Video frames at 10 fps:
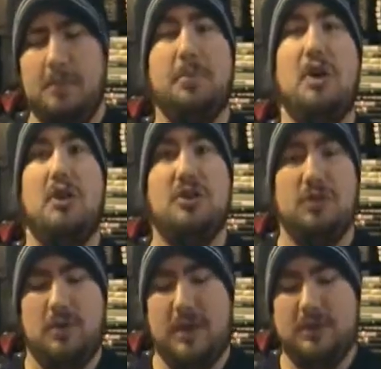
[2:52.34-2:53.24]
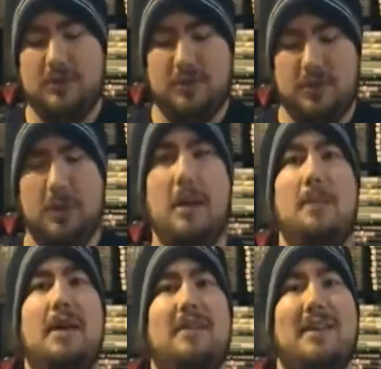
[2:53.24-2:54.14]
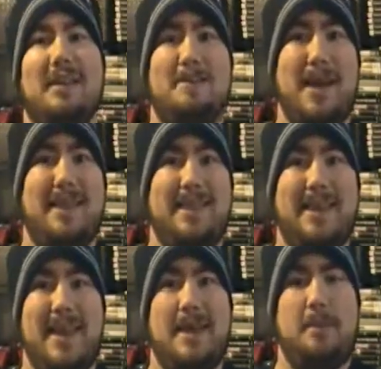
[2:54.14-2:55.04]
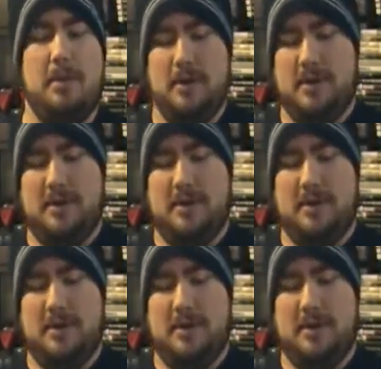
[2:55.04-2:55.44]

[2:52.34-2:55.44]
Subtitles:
production rights. So they basically make the game.